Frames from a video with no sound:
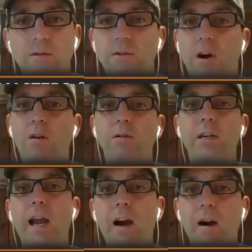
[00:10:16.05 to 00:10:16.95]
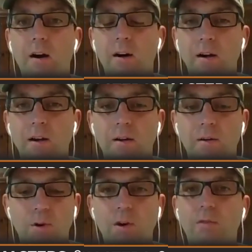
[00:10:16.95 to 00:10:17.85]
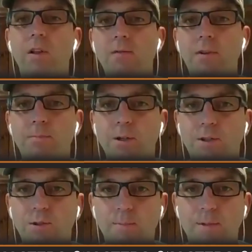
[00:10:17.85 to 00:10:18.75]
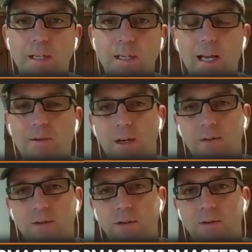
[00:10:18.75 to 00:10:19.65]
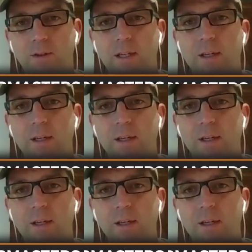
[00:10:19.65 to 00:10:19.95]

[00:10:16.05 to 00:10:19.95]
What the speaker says: Don't care. Would have loved to put you up 10 addresses,